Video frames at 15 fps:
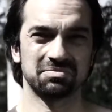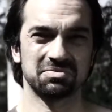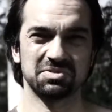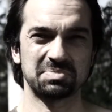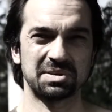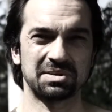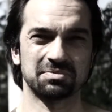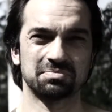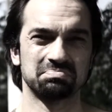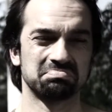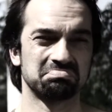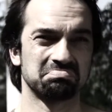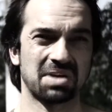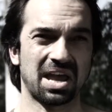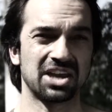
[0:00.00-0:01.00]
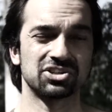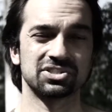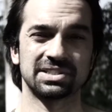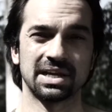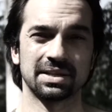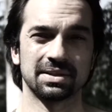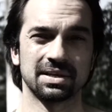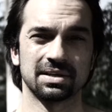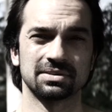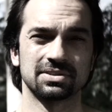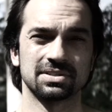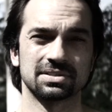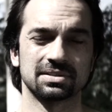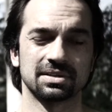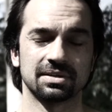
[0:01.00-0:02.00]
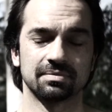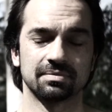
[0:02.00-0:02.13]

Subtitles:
spend ages down there. Just